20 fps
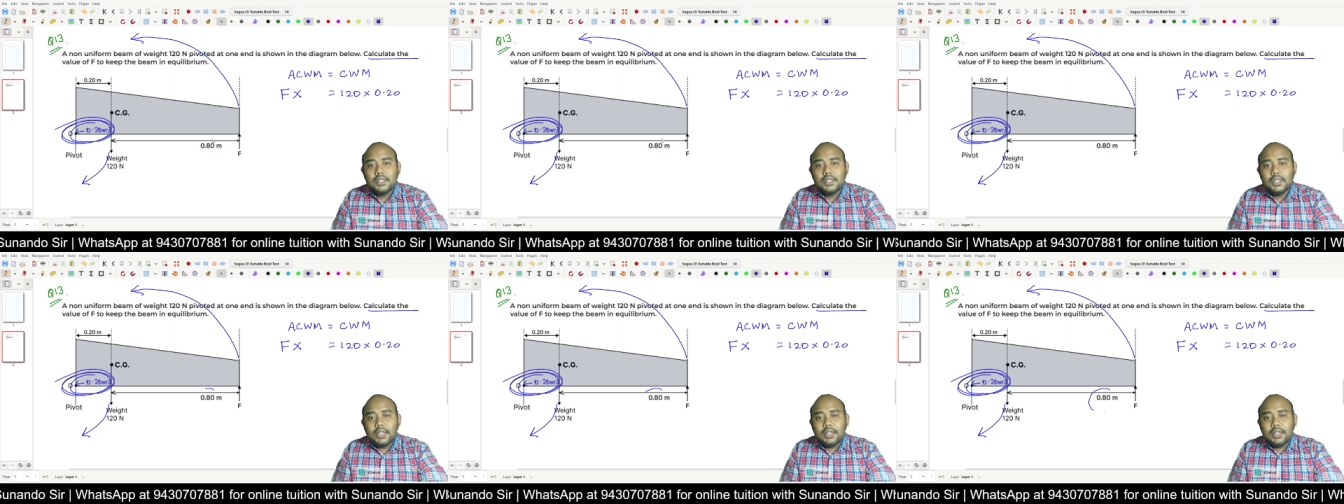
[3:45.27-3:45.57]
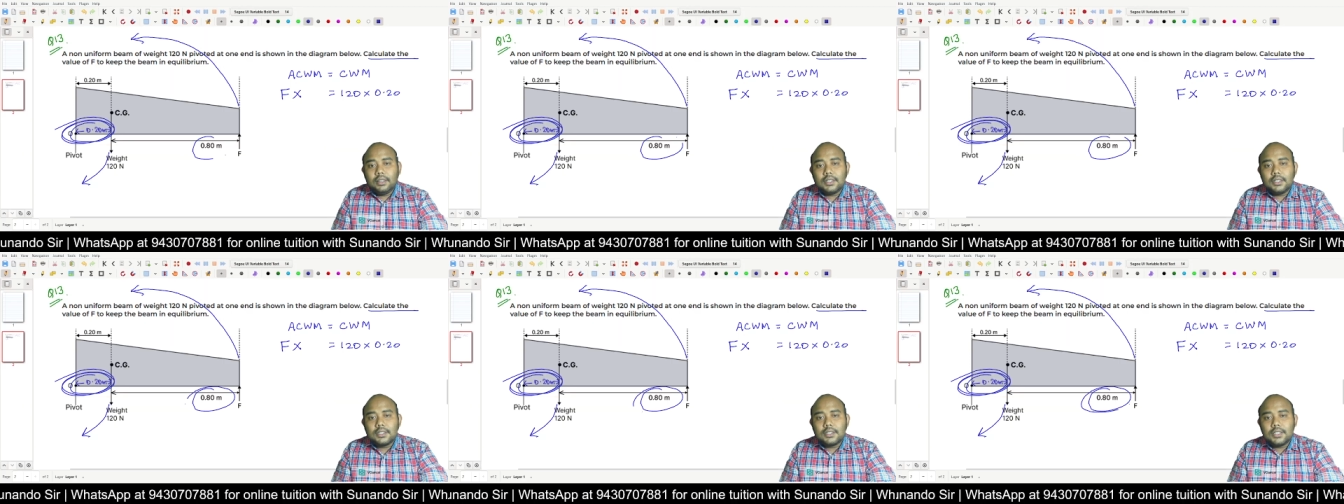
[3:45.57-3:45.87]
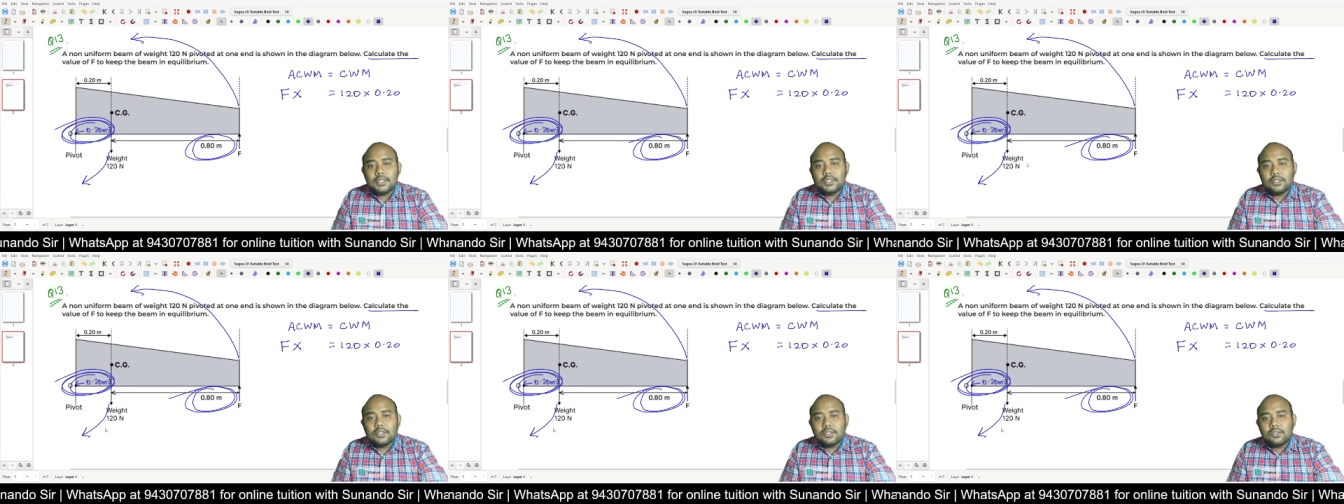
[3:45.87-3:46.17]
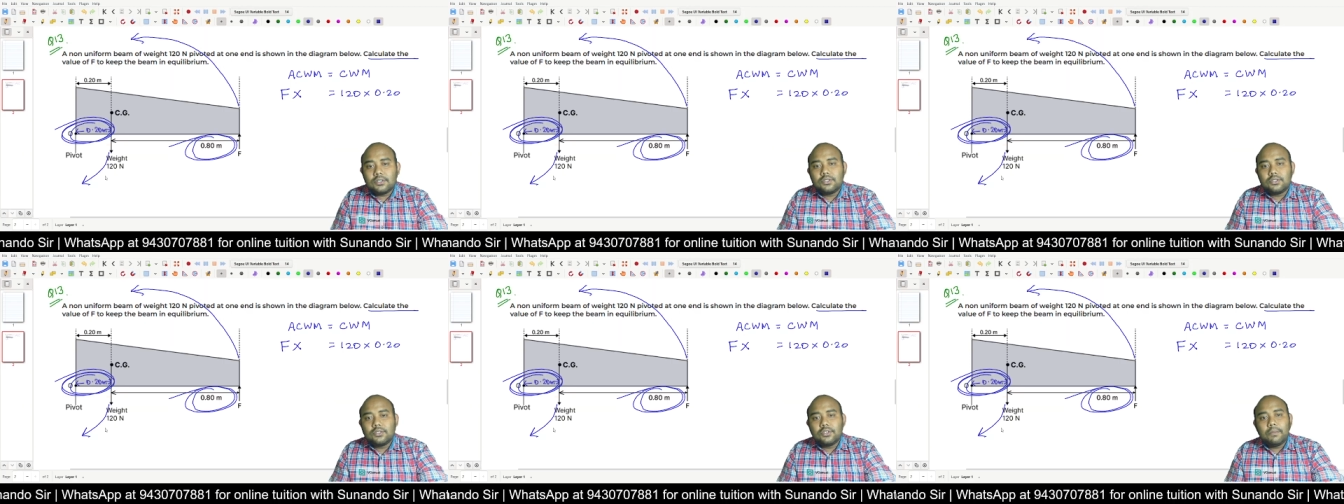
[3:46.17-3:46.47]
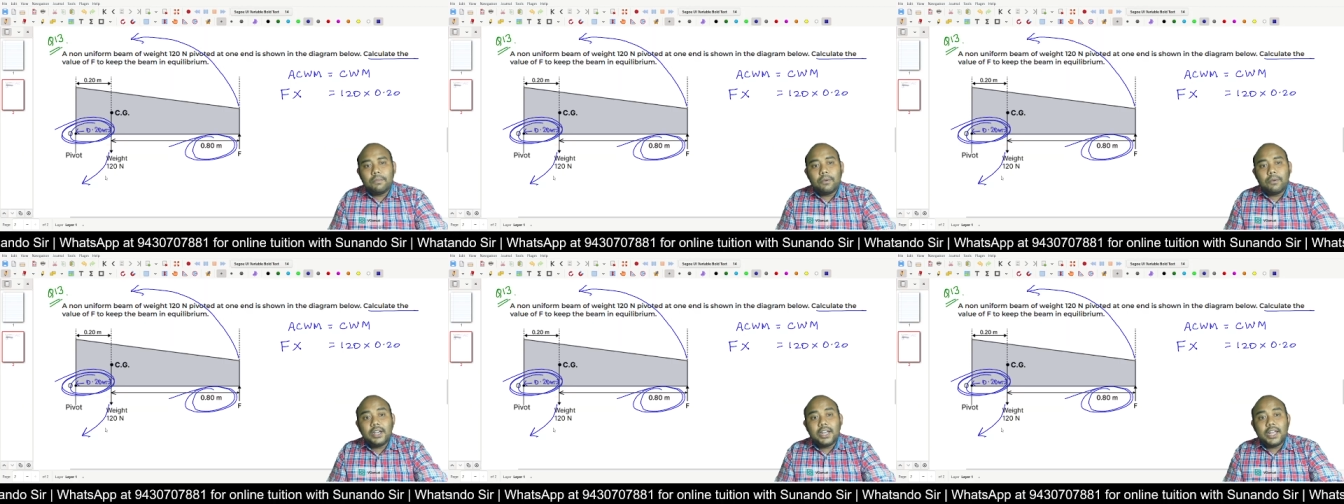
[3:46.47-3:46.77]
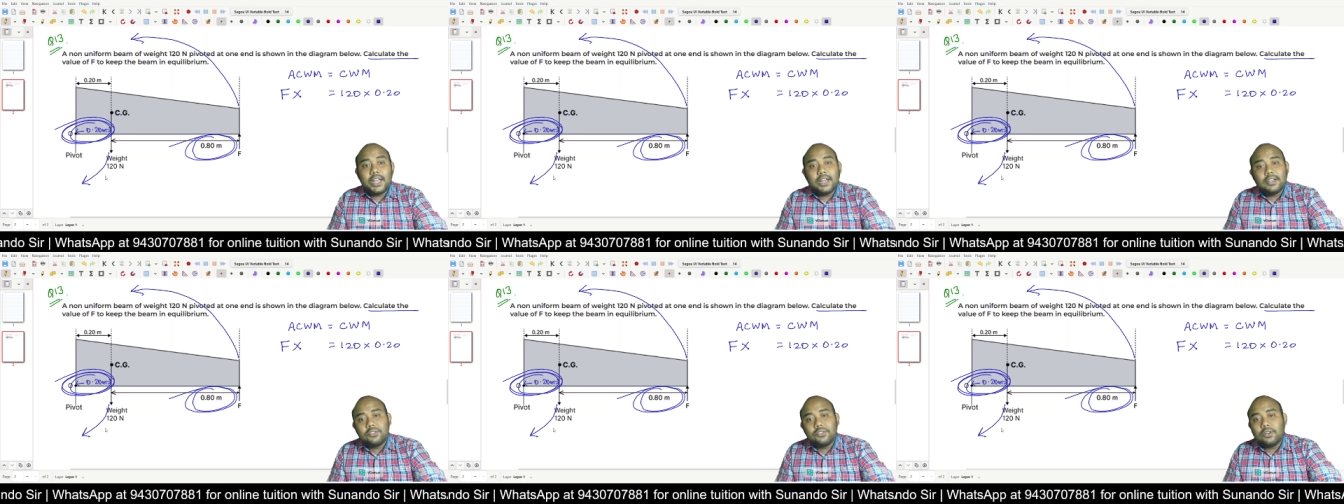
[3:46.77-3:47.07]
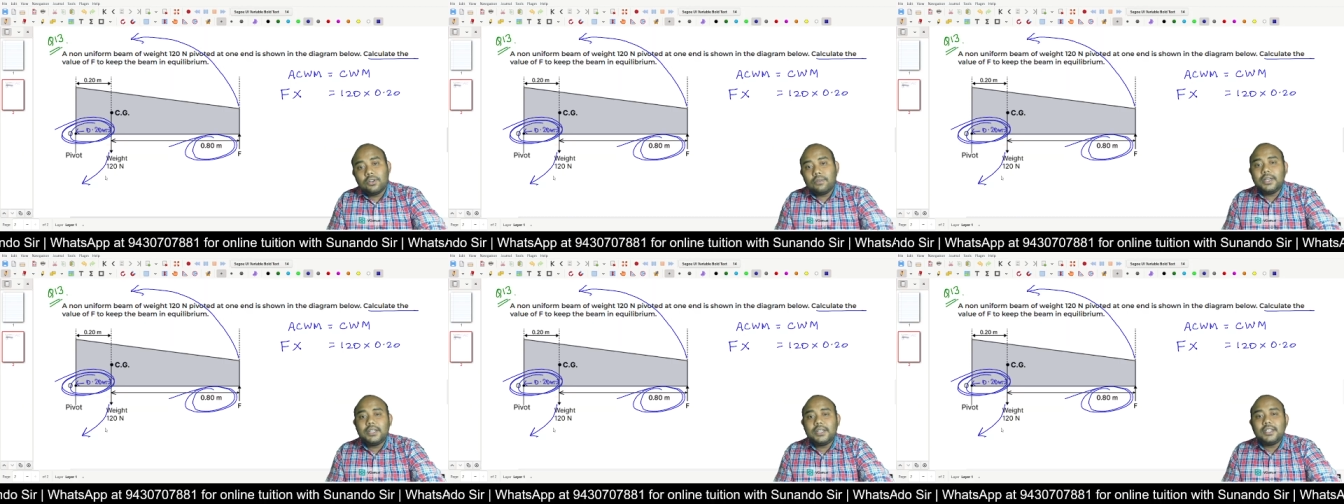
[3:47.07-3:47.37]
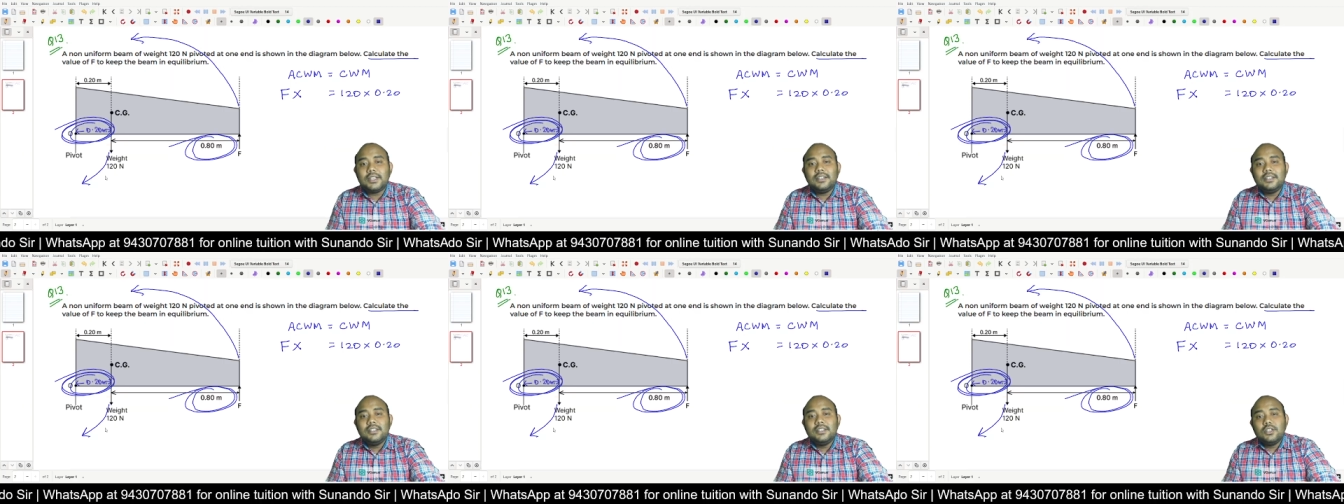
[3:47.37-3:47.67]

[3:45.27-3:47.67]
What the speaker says: This distance is 0.80 meter.